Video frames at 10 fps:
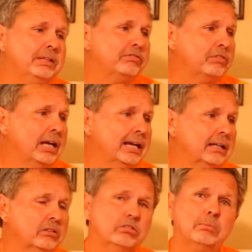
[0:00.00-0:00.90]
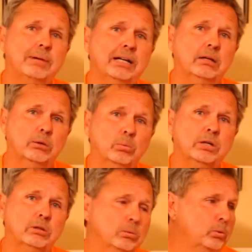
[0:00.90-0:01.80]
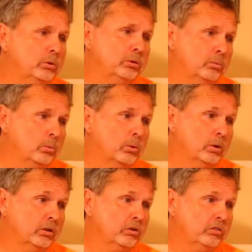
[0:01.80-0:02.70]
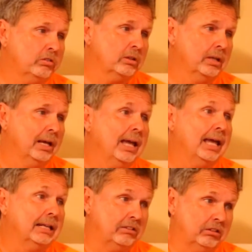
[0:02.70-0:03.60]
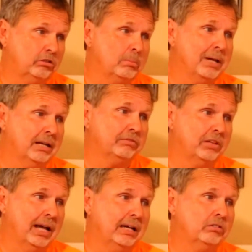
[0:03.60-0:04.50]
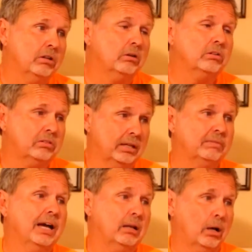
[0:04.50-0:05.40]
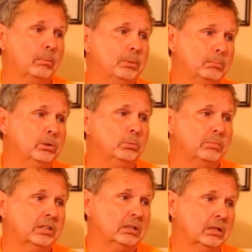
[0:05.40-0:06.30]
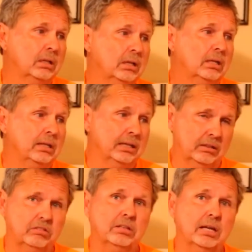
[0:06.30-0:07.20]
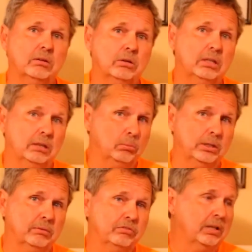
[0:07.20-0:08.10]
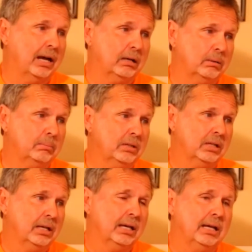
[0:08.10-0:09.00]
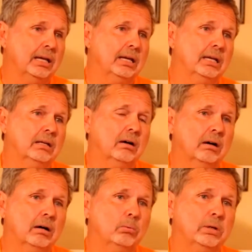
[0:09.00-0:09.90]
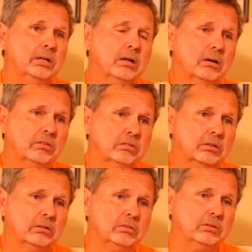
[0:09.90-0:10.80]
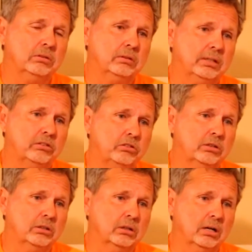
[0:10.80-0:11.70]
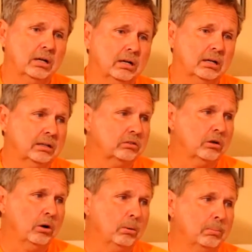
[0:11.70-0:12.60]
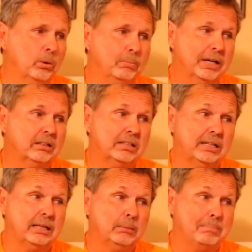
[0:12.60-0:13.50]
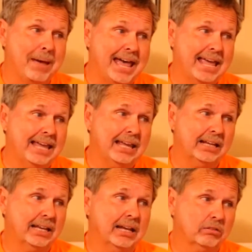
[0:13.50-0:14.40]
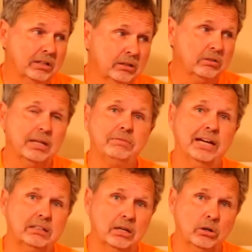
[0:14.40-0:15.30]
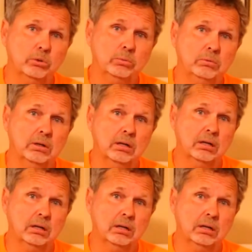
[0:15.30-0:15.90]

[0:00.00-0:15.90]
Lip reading: flying somebody, one of the wounded warriors, and teaching them how to fly. As long as they've got upper movement, they can set on it, and we can fly them. And we are also doing this year, it's called Mobility May down here. They've got their own